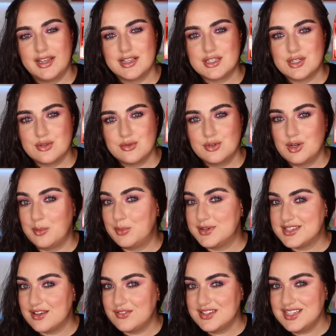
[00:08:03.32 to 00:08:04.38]
it to number
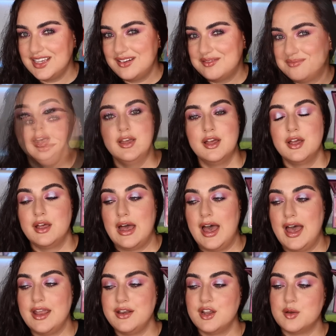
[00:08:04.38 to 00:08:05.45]
17.
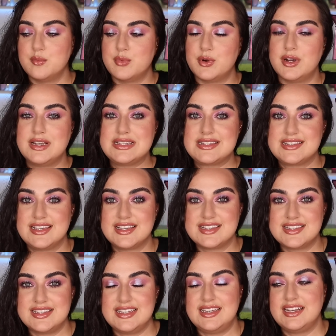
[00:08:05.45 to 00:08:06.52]
At number
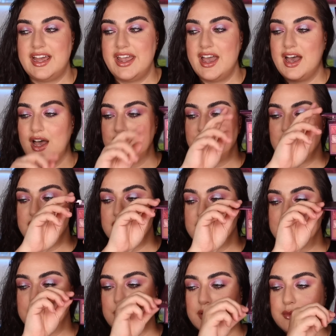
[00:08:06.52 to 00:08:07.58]
16 I have
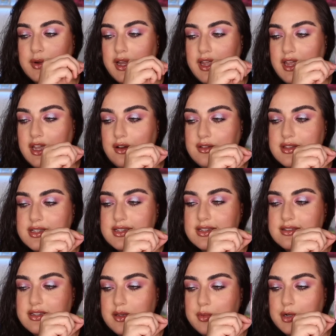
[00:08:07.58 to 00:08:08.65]
this one right here this
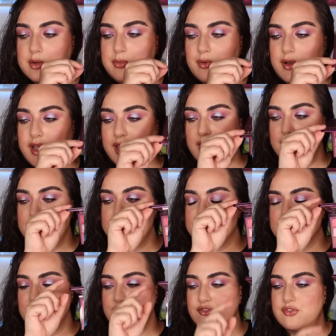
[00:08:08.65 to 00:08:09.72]
is the Purple
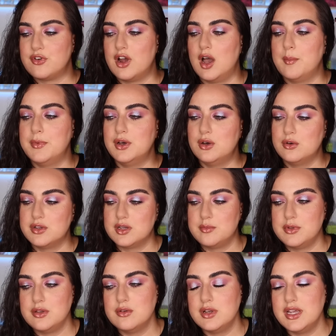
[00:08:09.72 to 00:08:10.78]
Haze from Huda
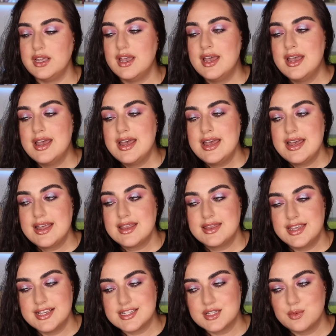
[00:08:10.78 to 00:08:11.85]
Beauty
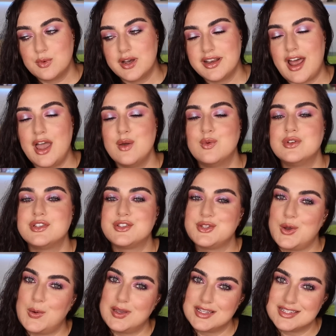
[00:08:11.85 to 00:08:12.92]
this one, I was
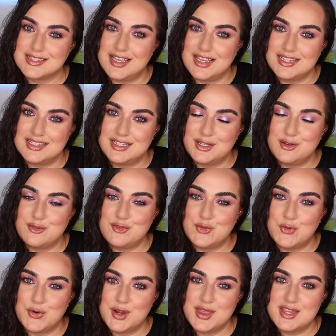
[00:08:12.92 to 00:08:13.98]
so excited
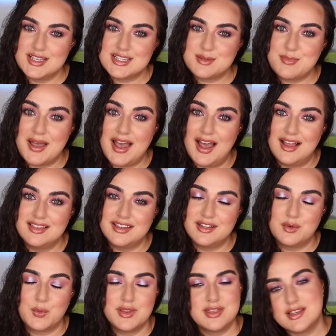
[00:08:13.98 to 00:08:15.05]
for this
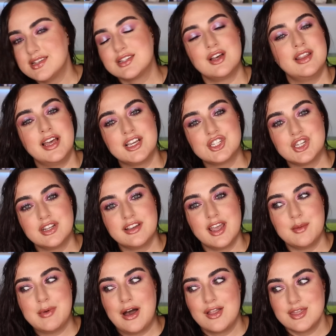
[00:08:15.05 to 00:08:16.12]
palette. When this collection
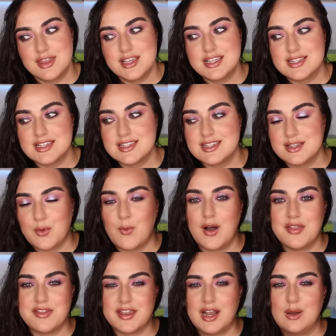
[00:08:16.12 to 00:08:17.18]
came out, this is the
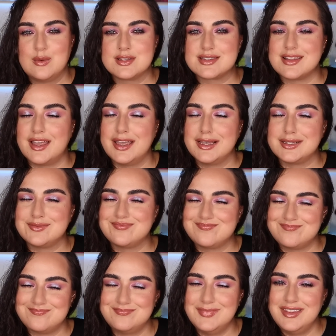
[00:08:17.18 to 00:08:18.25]
one that I was like,
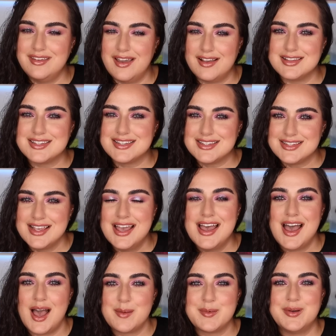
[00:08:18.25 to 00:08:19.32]
yes.
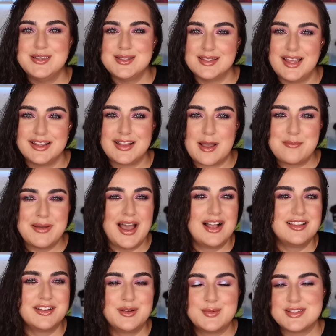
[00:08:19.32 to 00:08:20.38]
I'm going to like that
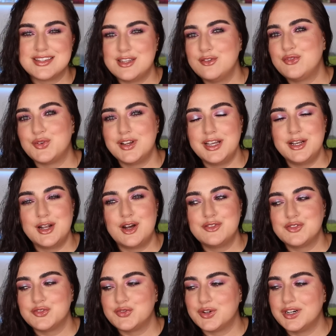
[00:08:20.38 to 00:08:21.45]
palette. It was different
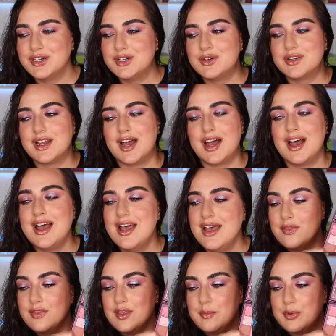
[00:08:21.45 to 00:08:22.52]
enough for Huda.
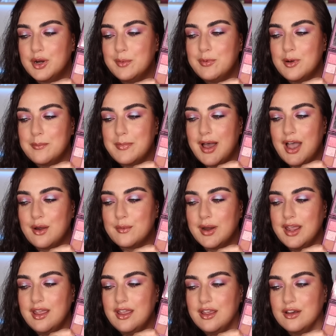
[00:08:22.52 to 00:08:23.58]
The purple matte
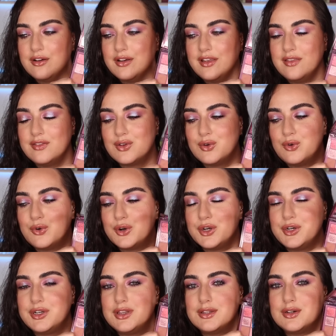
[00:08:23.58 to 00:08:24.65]
right here in the
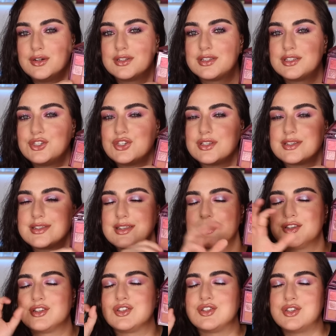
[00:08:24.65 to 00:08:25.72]
corner looked just
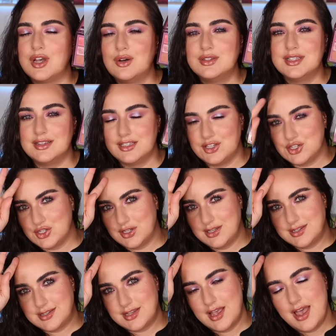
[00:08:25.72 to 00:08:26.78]
so
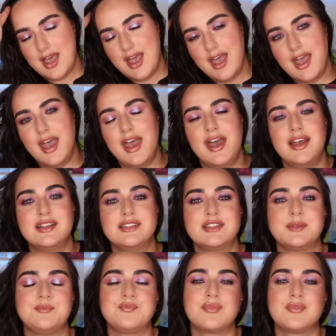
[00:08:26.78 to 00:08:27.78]
delicious. And